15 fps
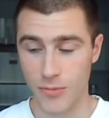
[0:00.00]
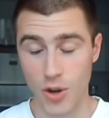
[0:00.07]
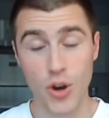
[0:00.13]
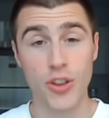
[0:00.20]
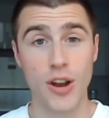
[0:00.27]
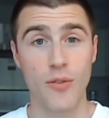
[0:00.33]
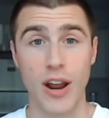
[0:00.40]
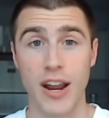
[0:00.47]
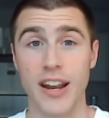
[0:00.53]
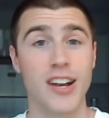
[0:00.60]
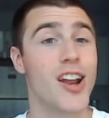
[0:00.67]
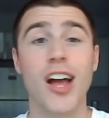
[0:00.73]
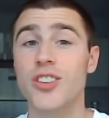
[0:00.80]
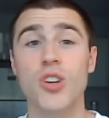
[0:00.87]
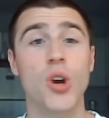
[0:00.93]
You heard that right,
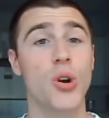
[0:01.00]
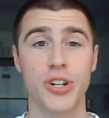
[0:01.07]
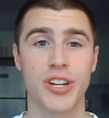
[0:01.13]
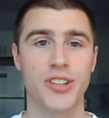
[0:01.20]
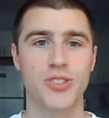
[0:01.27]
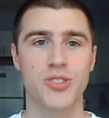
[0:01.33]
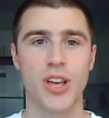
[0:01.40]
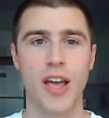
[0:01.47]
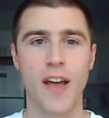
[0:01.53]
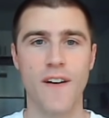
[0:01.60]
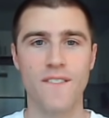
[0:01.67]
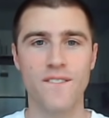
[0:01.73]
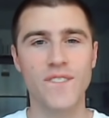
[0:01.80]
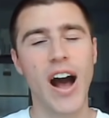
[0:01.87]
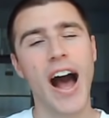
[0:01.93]
not targets.
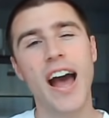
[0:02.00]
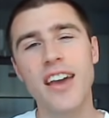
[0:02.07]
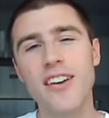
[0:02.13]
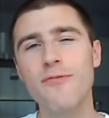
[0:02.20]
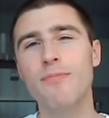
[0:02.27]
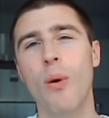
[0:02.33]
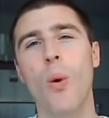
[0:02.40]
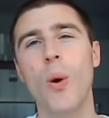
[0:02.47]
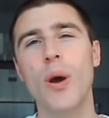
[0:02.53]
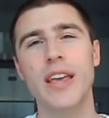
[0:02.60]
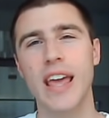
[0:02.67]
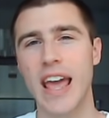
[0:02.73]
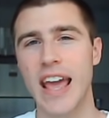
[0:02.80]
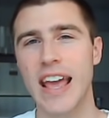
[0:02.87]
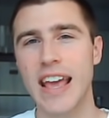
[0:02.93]

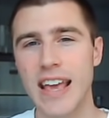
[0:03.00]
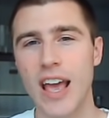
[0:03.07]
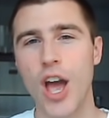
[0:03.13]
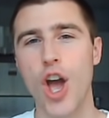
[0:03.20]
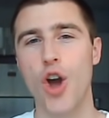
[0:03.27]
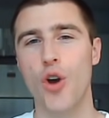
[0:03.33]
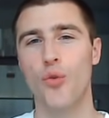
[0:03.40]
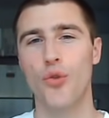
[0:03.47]
5.8